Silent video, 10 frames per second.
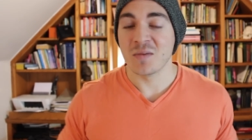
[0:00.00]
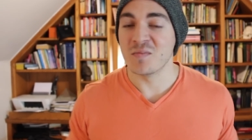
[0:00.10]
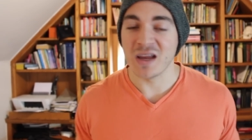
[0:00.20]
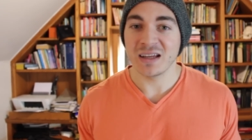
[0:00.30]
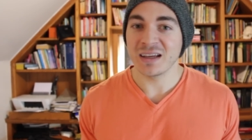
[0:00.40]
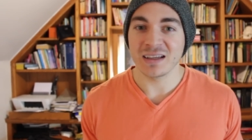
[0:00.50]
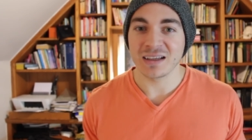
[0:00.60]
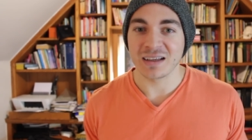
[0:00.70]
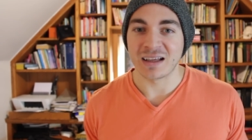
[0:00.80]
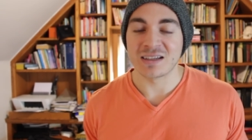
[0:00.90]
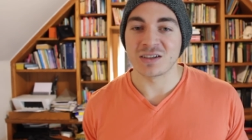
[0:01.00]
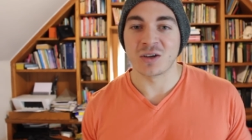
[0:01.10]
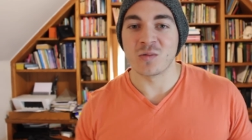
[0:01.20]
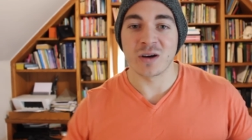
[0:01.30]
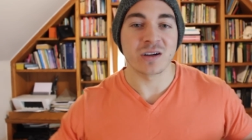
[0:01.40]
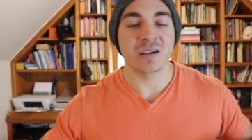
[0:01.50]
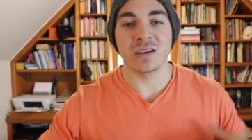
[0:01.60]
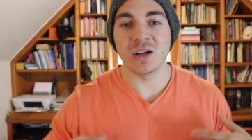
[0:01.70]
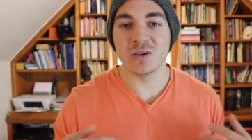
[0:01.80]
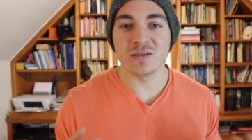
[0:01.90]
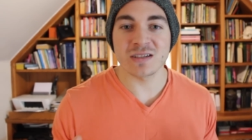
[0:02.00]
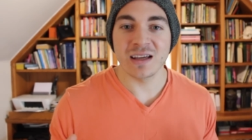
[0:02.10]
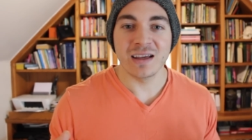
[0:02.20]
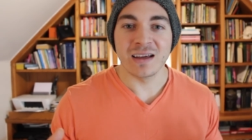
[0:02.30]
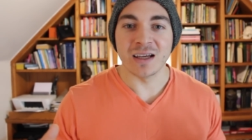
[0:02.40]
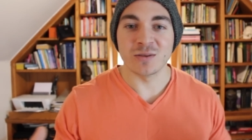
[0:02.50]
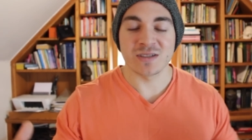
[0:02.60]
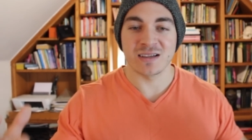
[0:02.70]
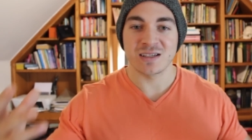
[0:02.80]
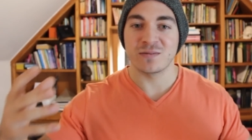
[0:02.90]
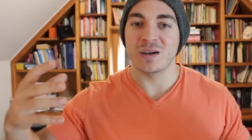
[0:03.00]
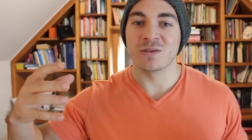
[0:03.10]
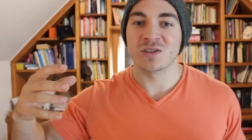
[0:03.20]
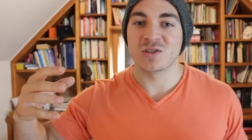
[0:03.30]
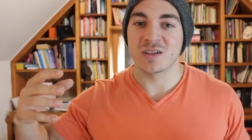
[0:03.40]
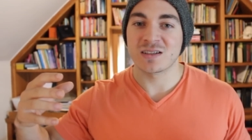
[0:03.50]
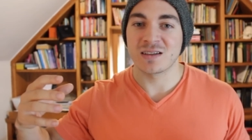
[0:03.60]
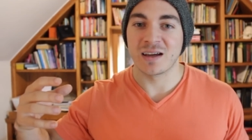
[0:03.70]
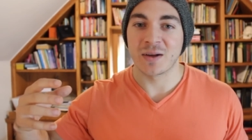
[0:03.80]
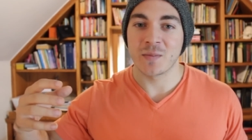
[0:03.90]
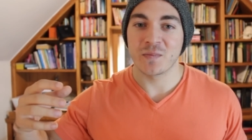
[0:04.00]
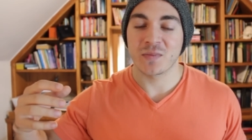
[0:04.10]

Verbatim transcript: mating and, you know, wearing clothes, it was as if I was just like